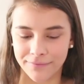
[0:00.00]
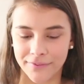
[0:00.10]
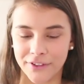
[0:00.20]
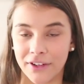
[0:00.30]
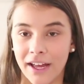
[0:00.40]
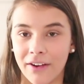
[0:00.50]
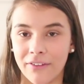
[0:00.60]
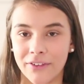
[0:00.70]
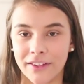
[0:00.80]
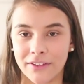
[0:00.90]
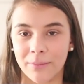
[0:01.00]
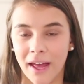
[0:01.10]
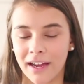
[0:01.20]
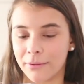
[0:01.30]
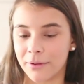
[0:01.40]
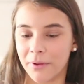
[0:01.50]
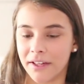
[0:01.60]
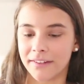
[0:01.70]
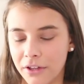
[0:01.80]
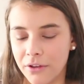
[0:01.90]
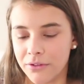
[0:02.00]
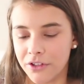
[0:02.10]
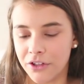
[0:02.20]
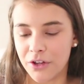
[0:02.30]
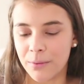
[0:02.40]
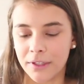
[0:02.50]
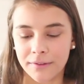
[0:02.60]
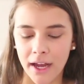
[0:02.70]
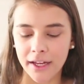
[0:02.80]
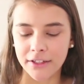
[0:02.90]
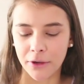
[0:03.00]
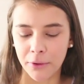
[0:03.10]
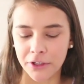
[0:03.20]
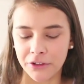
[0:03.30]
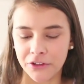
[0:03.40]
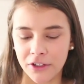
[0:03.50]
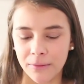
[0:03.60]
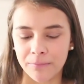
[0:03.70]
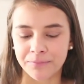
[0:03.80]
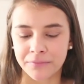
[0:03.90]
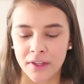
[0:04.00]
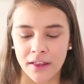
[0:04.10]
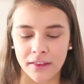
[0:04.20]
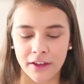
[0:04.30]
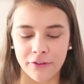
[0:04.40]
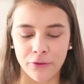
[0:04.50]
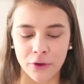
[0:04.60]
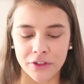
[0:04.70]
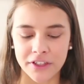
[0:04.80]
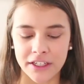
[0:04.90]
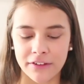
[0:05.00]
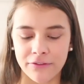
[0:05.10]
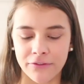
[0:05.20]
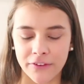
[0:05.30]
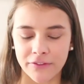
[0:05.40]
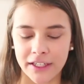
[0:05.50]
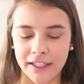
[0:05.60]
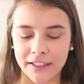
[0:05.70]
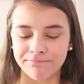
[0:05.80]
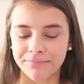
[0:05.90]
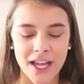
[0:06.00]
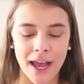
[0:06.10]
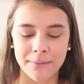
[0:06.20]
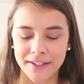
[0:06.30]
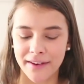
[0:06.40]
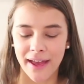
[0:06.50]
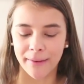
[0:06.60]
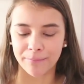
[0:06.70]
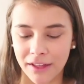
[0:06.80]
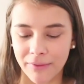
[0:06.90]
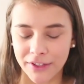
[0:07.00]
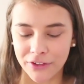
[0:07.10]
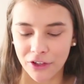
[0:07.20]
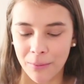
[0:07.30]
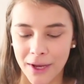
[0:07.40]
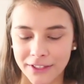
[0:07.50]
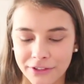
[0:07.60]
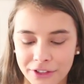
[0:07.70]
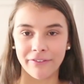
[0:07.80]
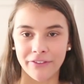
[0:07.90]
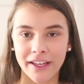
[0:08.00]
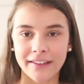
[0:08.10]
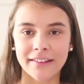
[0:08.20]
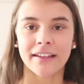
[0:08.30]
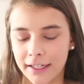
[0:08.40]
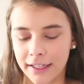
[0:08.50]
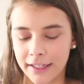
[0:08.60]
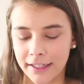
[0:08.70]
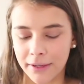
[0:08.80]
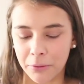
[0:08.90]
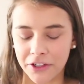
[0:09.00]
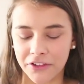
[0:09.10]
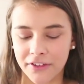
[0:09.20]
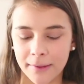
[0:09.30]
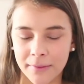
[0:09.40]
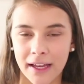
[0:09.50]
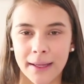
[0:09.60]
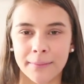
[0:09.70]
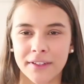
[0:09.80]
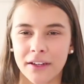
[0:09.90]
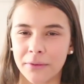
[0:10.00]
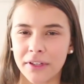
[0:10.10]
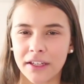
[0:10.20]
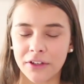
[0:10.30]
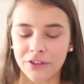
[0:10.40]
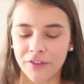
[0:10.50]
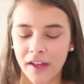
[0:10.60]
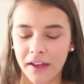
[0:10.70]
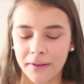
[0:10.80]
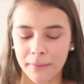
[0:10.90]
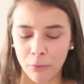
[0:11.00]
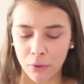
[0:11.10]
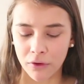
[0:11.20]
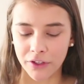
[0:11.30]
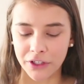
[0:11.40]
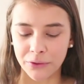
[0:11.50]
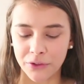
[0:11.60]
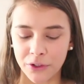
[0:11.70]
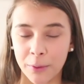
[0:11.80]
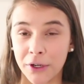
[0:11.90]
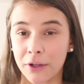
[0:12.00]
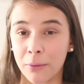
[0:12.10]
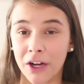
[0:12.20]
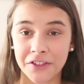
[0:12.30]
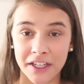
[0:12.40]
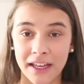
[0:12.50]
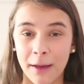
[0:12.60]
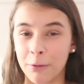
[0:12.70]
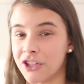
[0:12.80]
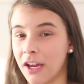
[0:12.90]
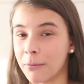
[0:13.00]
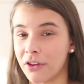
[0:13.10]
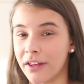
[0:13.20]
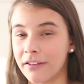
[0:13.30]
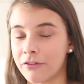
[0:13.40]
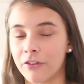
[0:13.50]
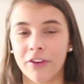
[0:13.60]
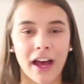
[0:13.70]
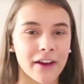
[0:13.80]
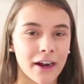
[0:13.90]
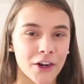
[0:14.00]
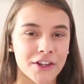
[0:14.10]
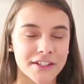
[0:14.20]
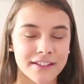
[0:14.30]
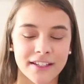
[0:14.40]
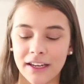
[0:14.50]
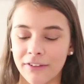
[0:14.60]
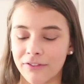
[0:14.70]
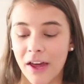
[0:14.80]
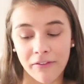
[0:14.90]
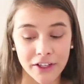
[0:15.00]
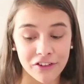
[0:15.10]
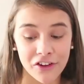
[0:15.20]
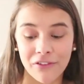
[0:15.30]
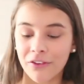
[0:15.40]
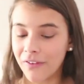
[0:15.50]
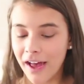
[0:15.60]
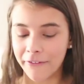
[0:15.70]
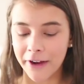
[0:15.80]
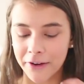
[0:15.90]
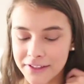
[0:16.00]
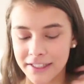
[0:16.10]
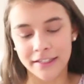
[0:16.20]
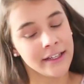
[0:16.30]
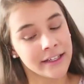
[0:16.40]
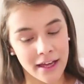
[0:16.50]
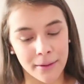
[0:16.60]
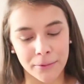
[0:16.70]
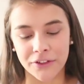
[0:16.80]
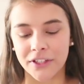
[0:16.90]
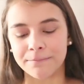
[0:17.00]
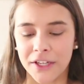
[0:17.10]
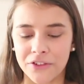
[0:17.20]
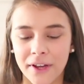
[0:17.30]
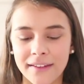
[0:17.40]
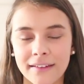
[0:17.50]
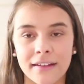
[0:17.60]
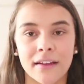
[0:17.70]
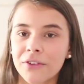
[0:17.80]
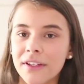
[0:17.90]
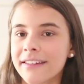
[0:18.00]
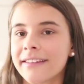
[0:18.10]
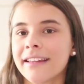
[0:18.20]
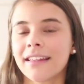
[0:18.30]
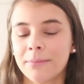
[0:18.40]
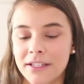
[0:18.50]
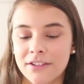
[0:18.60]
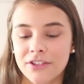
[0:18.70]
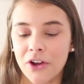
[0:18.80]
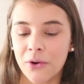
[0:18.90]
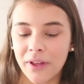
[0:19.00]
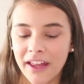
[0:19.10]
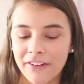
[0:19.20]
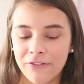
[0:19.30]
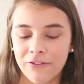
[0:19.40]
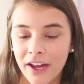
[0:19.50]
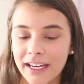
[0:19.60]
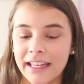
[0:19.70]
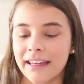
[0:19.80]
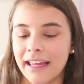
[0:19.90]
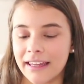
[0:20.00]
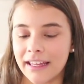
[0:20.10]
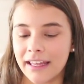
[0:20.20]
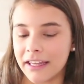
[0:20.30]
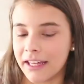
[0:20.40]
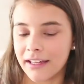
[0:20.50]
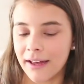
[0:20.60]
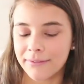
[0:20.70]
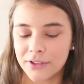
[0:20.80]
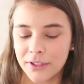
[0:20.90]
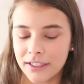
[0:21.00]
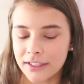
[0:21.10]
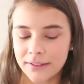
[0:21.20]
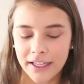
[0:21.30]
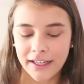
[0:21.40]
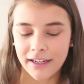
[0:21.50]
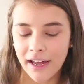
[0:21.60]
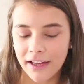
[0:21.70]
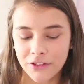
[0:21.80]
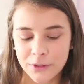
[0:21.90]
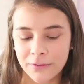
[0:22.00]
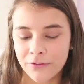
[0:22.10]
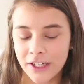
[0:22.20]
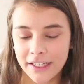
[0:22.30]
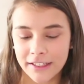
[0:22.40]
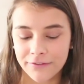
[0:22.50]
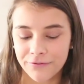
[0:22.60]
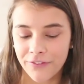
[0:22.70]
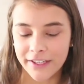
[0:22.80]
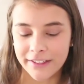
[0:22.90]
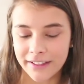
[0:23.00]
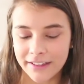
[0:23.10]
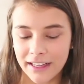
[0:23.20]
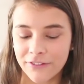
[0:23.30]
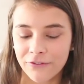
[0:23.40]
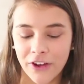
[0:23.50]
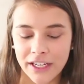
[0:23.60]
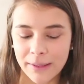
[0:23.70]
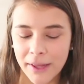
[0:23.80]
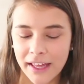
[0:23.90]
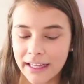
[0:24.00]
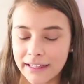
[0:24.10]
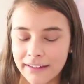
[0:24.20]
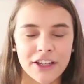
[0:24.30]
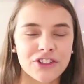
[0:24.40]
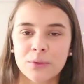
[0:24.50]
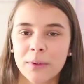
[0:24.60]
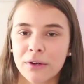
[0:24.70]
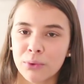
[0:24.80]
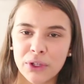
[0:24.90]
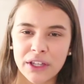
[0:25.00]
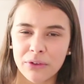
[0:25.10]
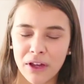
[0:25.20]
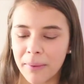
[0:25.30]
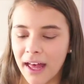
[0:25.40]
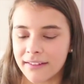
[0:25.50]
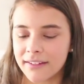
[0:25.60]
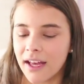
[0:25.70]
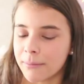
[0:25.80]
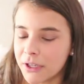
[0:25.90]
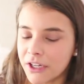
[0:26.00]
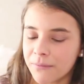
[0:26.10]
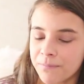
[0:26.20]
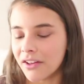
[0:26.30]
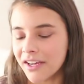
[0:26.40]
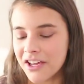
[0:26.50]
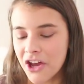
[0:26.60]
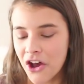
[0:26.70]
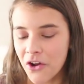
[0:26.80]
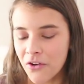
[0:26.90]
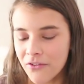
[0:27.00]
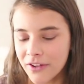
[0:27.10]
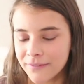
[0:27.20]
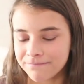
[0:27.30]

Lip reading: So now everything's back where it was. YouTube, I go on YouTube like 14, 15 times a day. Love it so much. Netflix, I watch it sometimes. Not really a huge fan. I'm more of a YouTuber watching Emma Chamberlain for 5 hours instead of Netflix show for 5 hours kind of person. Pinterest has been so like funny lately. Like Katie and I have just been finding like these funny pins. It's just been a really great pastime, you know? Holiday Cove